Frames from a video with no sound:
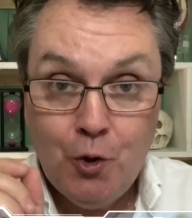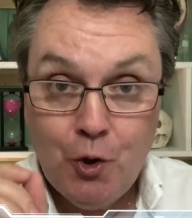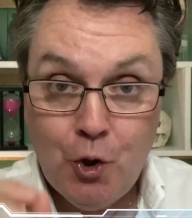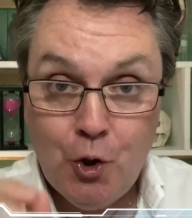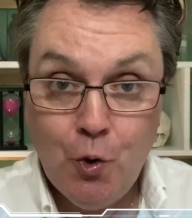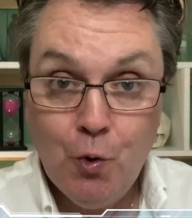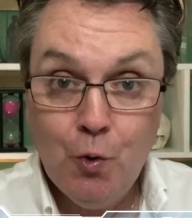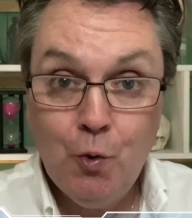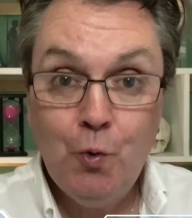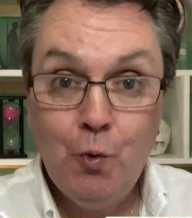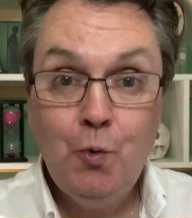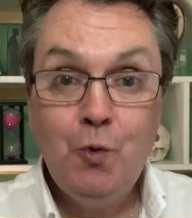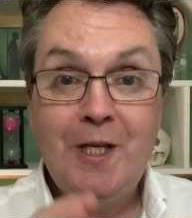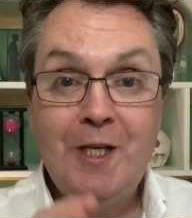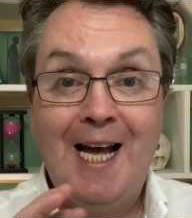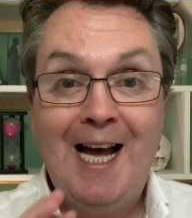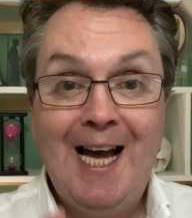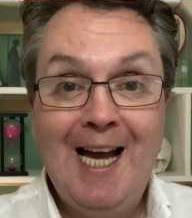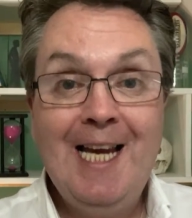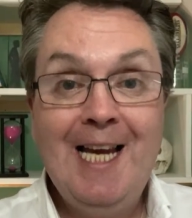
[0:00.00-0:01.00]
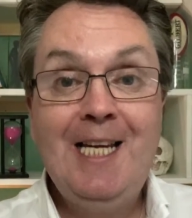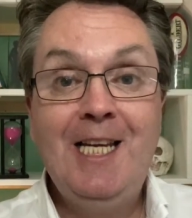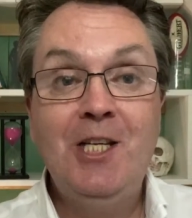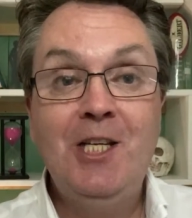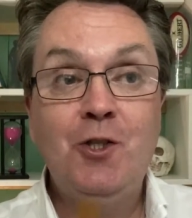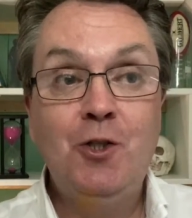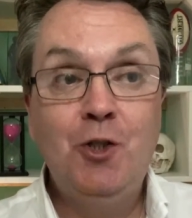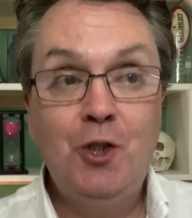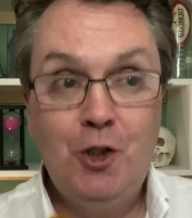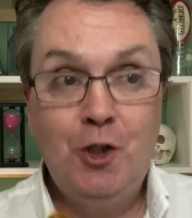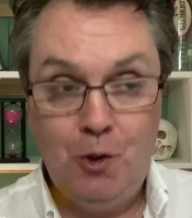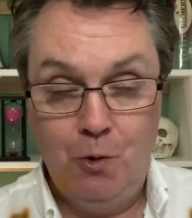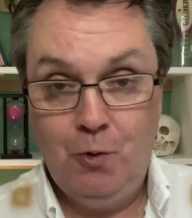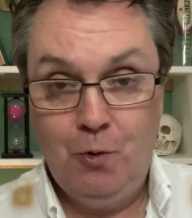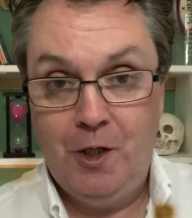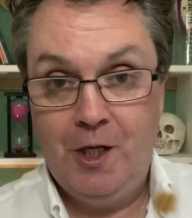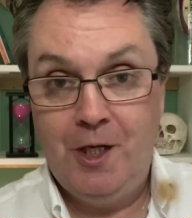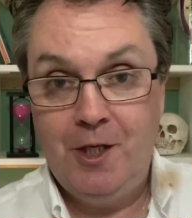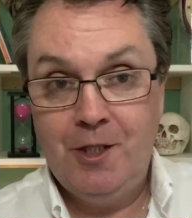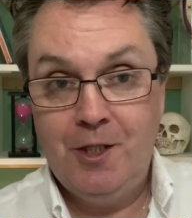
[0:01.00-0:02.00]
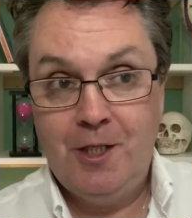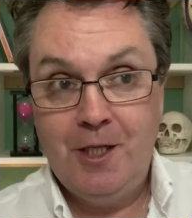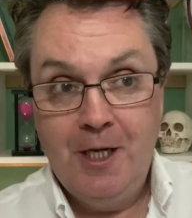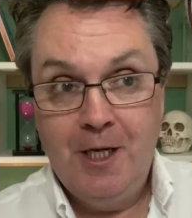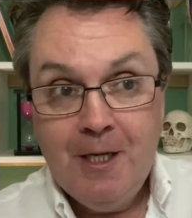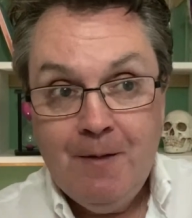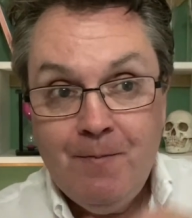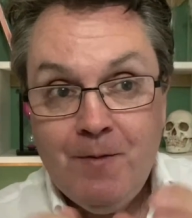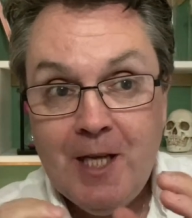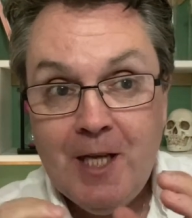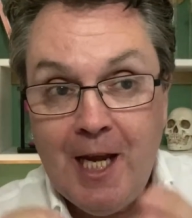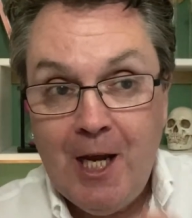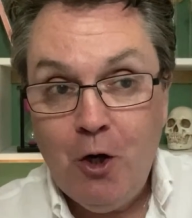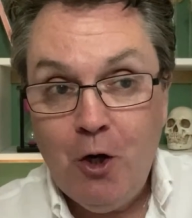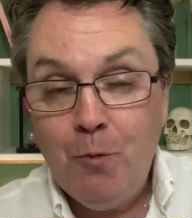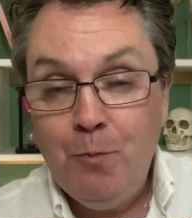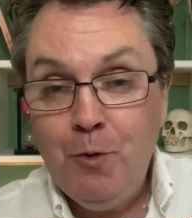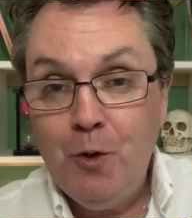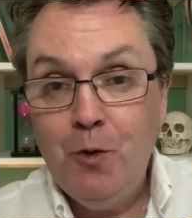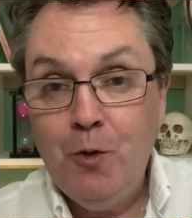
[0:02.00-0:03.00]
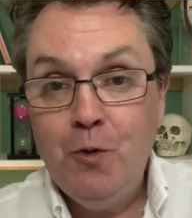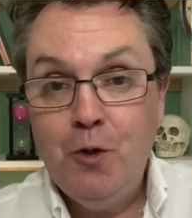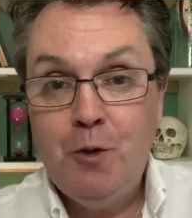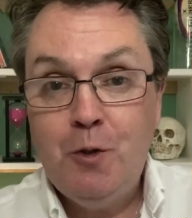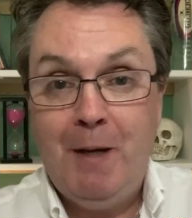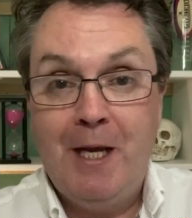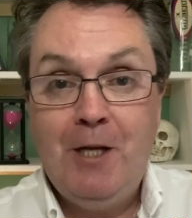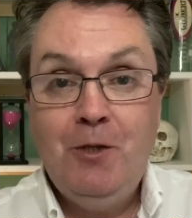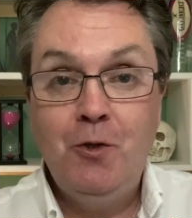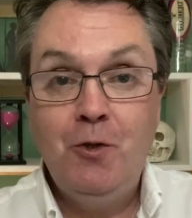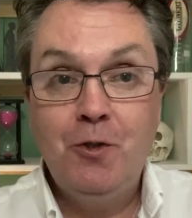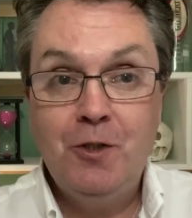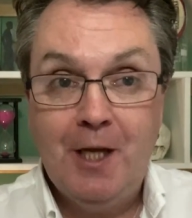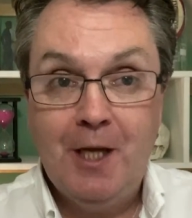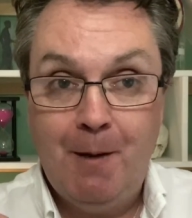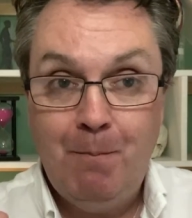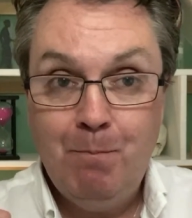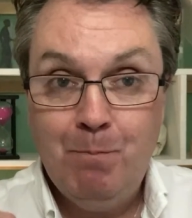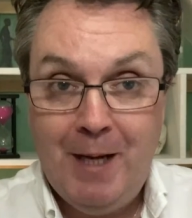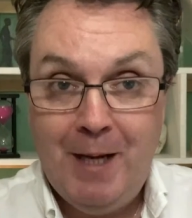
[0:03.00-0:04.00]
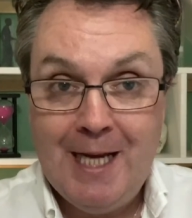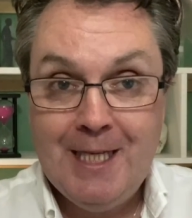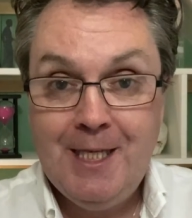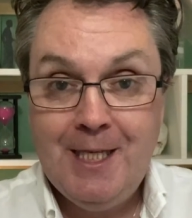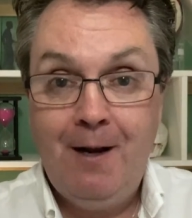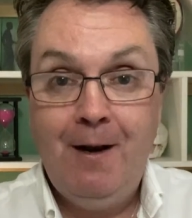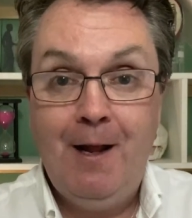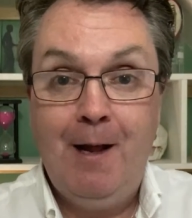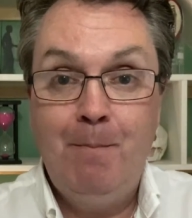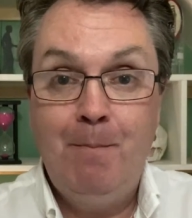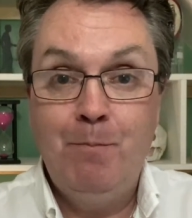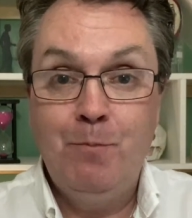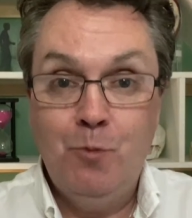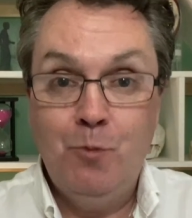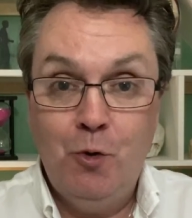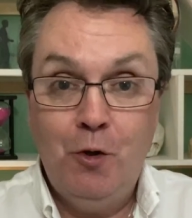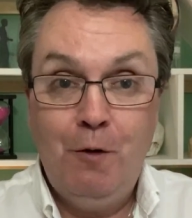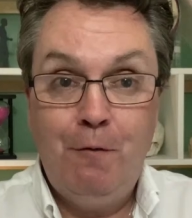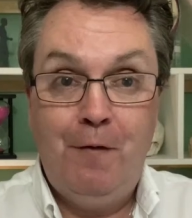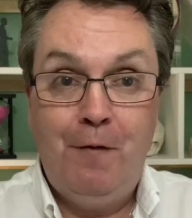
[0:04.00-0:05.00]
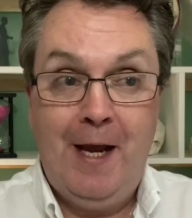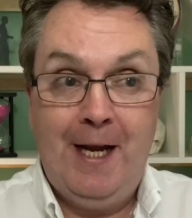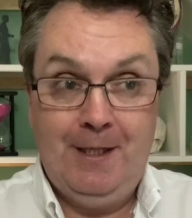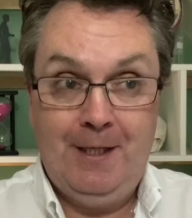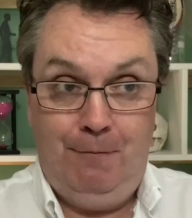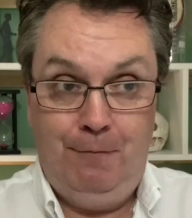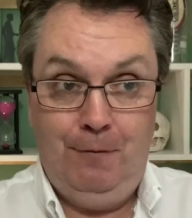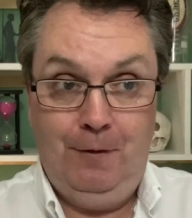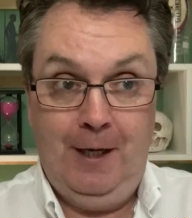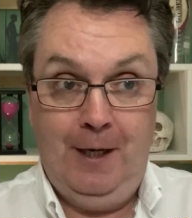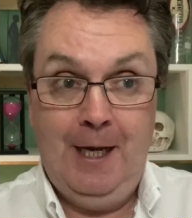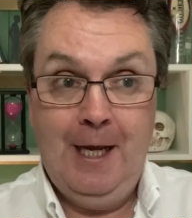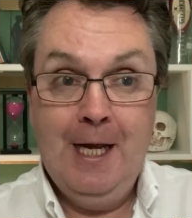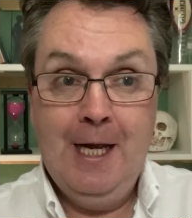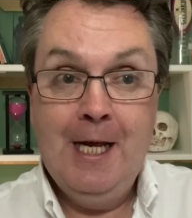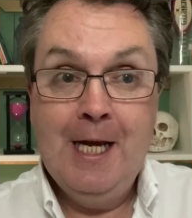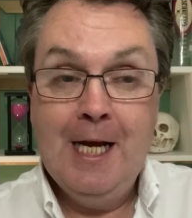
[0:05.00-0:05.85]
tools, ideas and stories to help you spend your time better and more effectively,